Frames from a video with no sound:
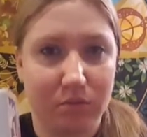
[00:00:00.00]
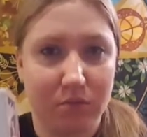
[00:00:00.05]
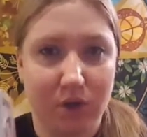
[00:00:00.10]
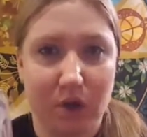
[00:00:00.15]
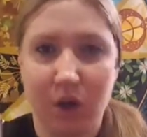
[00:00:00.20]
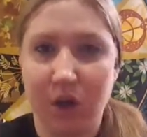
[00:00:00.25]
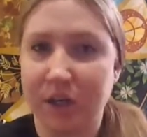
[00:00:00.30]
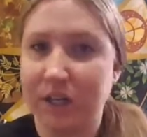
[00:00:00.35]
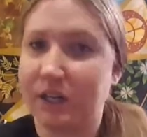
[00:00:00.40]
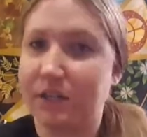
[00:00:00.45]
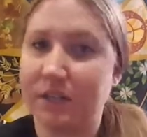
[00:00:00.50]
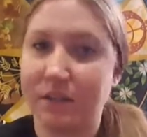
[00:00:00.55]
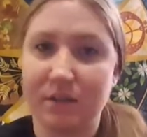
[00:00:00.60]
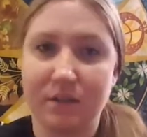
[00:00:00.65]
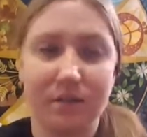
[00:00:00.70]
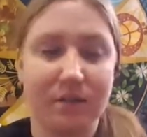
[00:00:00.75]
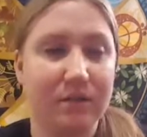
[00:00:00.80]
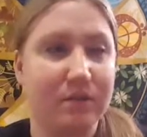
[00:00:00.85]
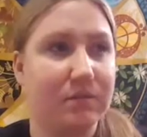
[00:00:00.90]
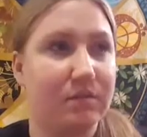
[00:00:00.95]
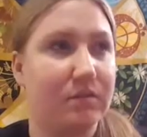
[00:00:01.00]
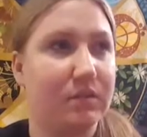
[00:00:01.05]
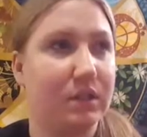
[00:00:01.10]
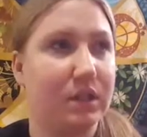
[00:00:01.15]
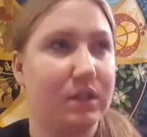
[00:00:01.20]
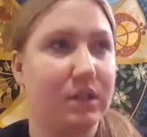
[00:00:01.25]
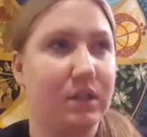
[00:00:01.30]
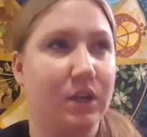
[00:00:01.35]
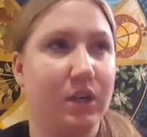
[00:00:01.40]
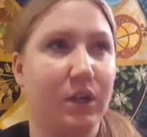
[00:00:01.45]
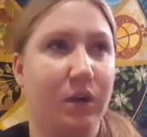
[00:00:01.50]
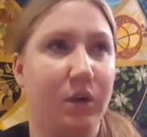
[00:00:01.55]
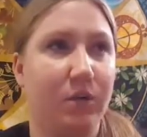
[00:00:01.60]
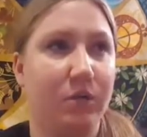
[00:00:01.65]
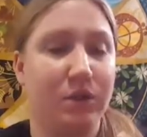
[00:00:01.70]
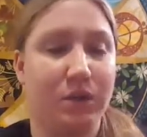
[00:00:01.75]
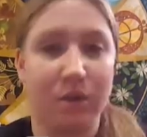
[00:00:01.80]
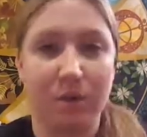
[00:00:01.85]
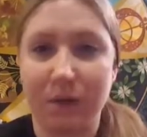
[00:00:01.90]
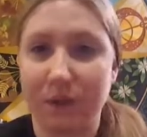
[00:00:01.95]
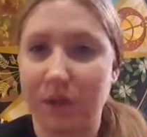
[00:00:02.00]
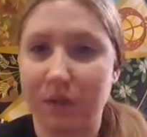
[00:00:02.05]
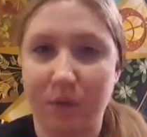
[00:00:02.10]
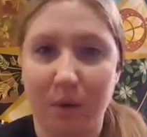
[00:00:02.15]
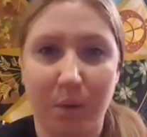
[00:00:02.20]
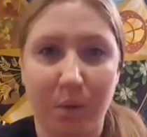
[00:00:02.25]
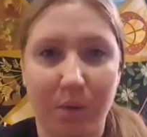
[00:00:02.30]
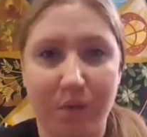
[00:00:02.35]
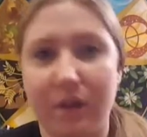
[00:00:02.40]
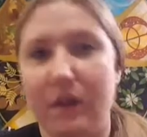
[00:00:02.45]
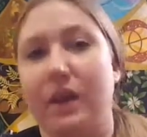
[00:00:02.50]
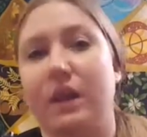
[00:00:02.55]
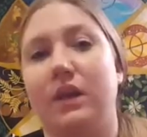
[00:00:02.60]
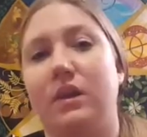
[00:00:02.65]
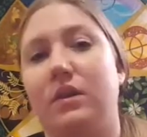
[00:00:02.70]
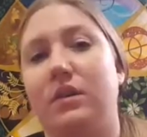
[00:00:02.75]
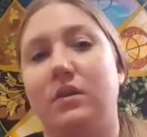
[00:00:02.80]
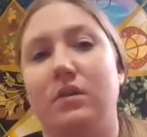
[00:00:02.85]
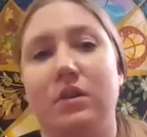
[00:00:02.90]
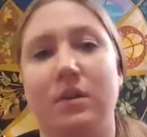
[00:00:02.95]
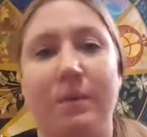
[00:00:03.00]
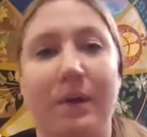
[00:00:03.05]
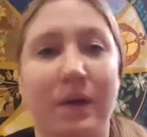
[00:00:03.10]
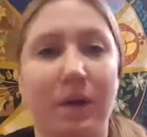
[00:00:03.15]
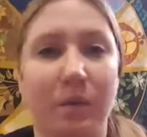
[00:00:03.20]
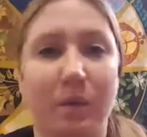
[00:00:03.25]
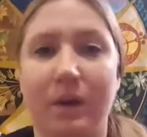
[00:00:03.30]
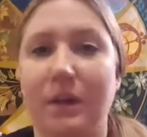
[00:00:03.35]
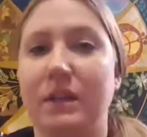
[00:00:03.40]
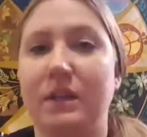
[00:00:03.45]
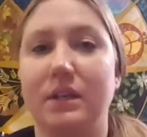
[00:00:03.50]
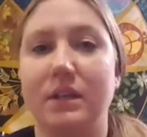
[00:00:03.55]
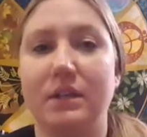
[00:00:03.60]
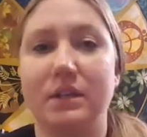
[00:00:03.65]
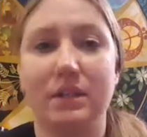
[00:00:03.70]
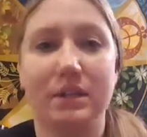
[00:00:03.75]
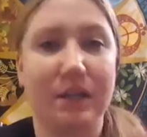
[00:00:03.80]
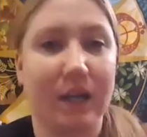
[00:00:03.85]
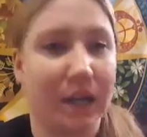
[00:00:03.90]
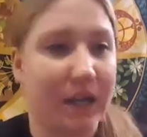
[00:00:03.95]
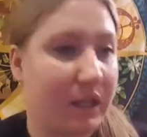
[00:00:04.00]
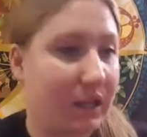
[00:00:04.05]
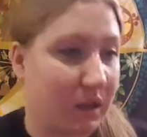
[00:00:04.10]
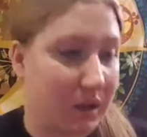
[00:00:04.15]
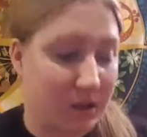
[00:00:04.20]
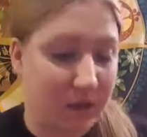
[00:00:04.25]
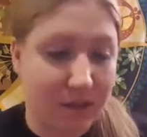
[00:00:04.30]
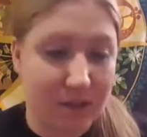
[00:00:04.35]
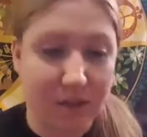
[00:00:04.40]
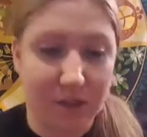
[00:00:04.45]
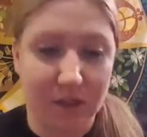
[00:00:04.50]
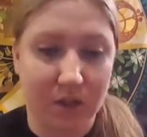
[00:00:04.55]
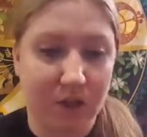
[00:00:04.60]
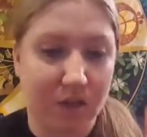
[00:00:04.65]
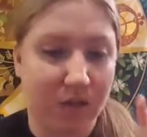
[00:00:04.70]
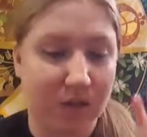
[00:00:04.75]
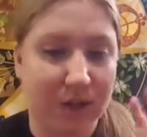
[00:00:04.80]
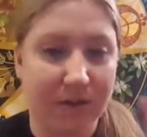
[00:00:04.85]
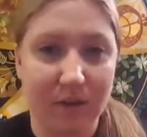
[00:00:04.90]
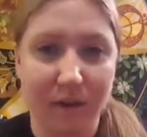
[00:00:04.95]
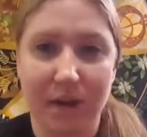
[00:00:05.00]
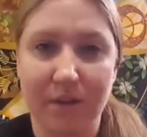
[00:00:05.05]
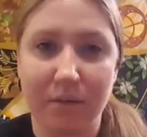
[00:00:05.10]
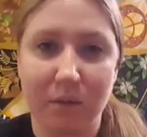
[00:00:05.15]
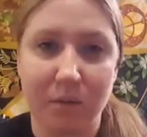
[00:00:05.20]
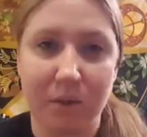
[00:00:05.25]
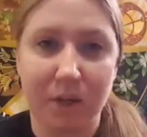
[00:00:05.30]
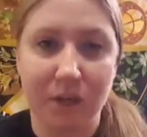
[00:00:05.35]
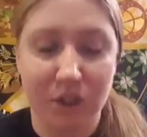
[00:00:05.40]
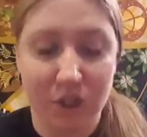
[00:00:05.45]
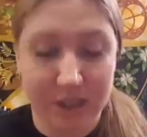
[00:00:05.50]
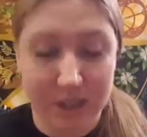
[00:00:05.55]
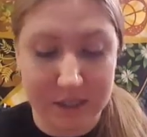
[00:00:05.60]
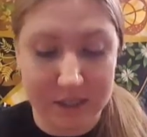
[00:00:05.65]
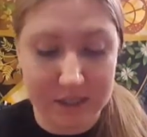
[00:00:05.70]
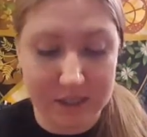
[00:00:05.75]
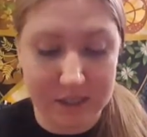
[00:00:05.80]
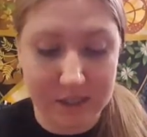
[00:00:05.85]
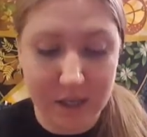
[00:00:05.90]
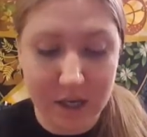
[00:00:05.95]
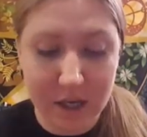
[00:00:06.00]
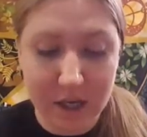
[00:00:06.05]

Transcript: artists, you know, doing their own thing, no matter what it is, tiny artists, you know, giving everyone a chance.